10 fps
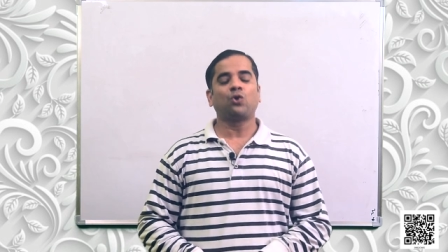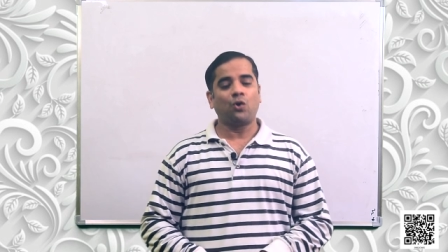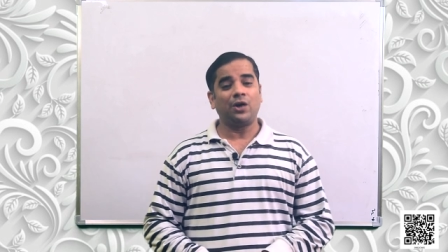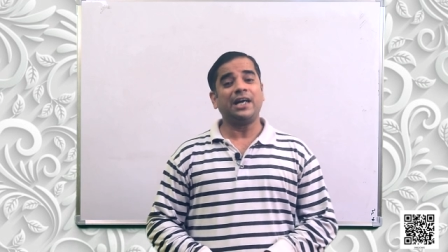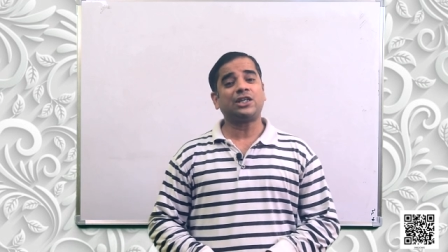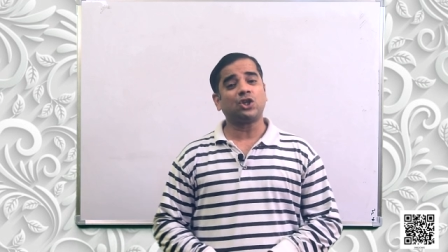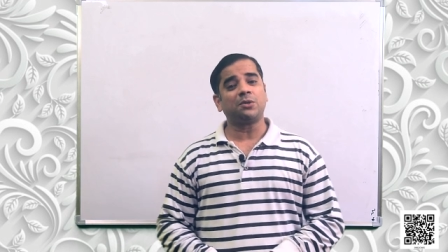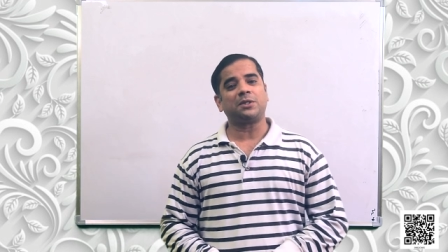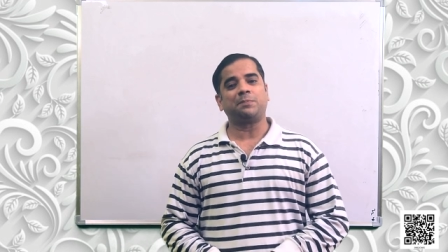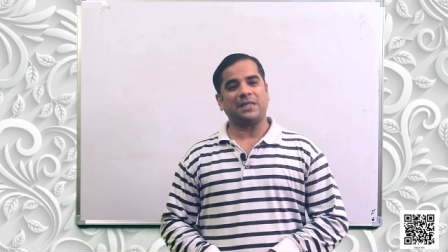So it should
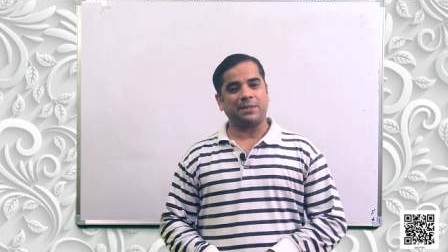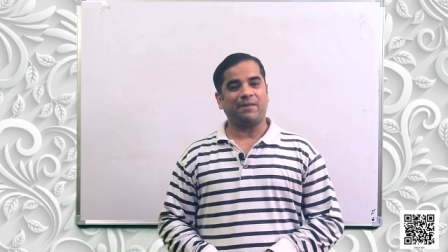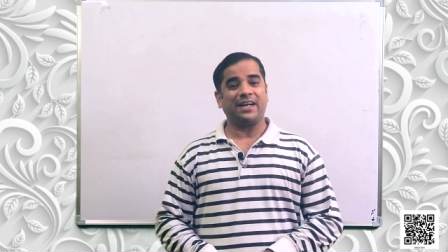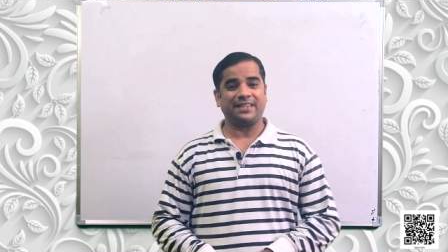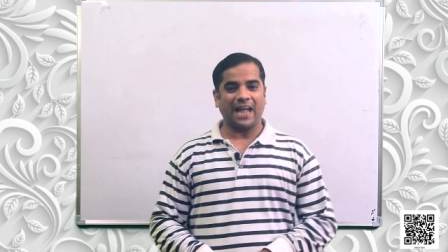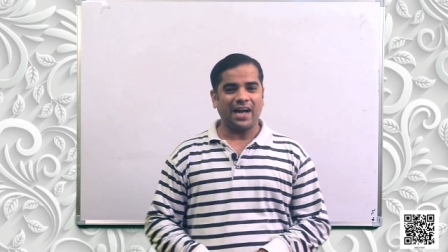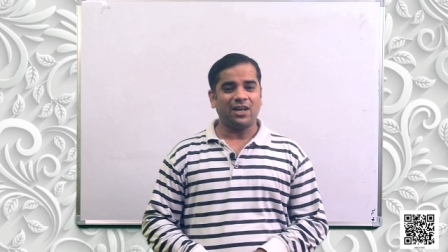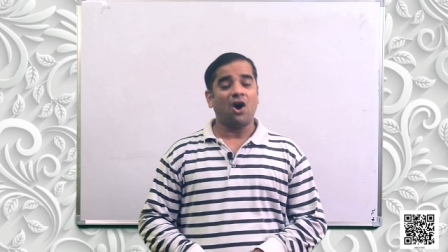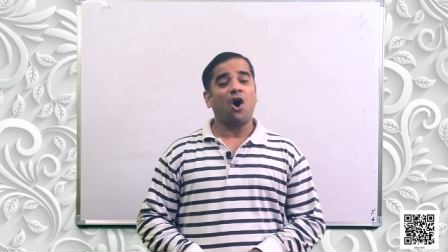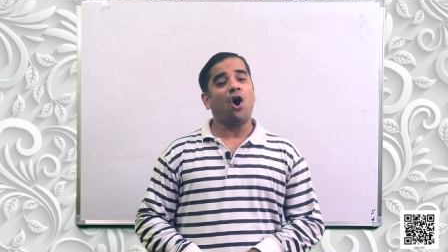be specified
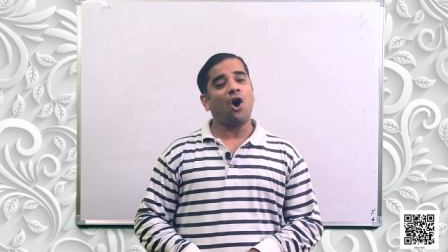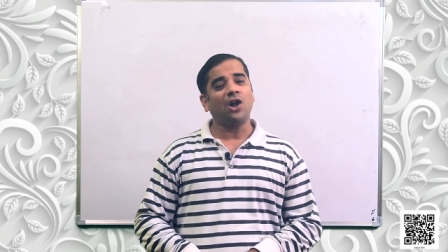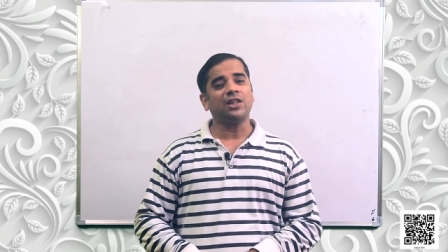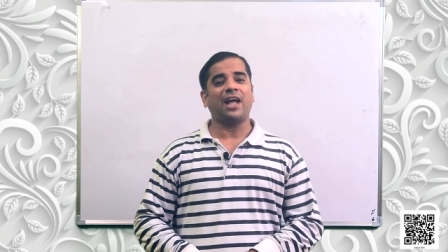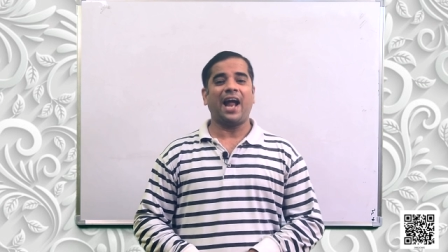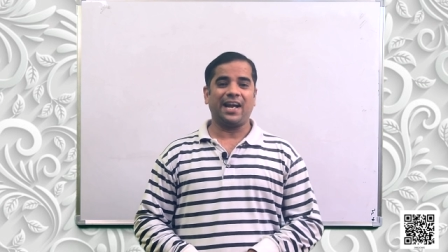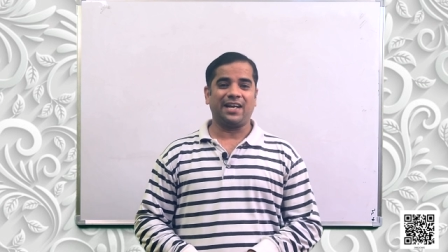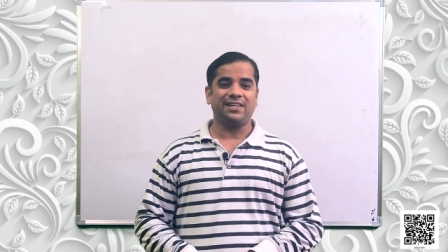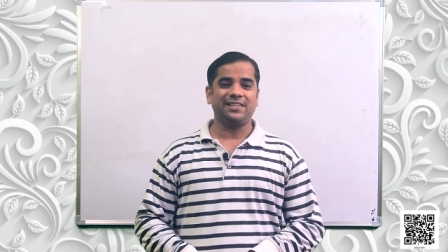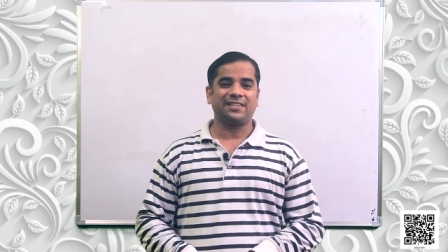that all the
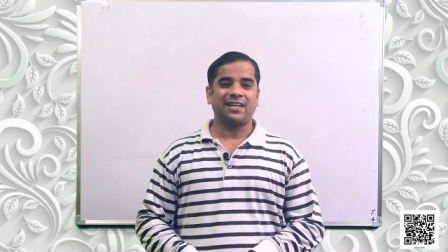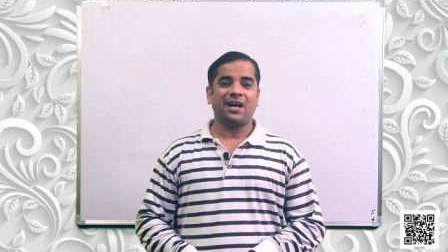angles